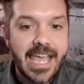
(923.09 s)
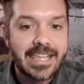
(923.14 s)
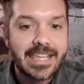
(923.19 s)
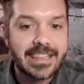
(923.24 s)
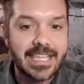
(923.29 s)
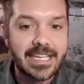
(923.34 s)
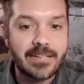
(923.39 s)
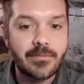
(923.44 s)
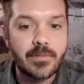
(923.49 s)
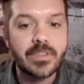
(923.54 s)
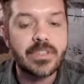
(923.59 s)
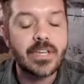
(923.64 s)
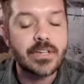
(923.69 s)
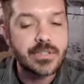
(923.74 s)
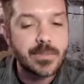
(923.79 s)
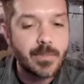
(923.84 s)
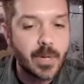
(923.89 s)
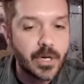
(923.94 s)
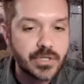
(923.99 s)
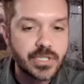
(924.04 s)
then
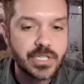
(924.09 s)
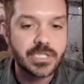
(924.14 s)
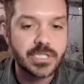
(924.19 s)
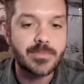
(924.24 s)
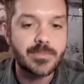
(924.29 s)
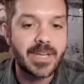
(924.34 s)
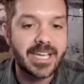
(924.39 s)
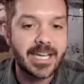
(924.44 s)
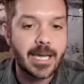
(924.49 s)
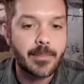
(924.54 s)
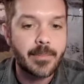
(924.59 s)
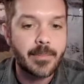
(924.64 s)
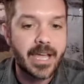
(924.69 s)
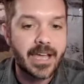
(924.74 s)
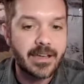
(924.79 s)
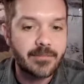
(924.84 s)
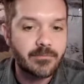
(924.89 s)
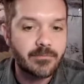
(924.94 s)
those motions become eh,